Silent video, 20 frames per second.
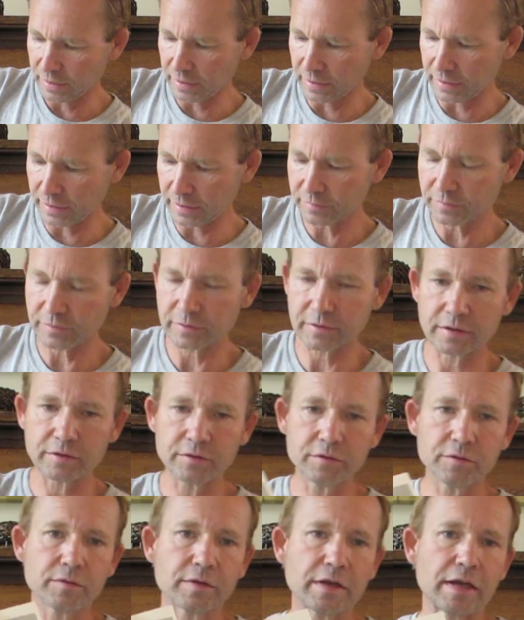And this was in
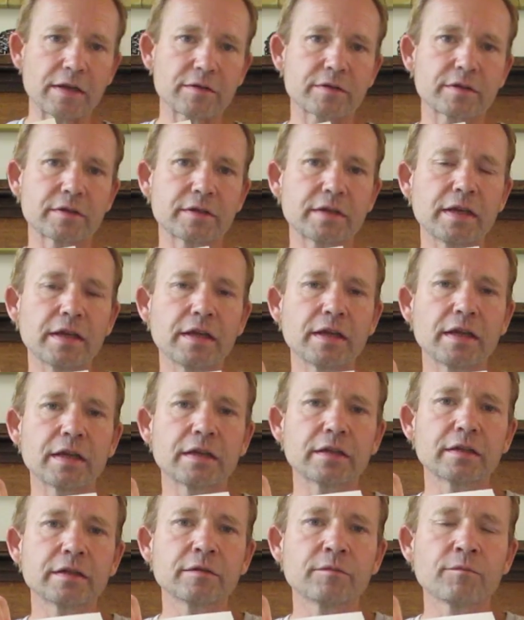
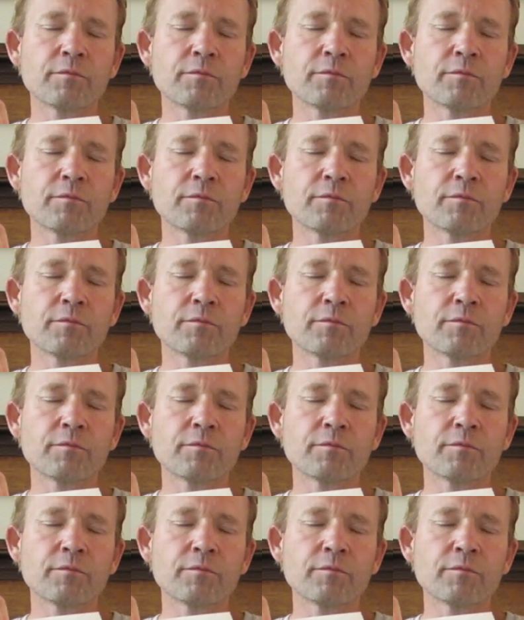2010.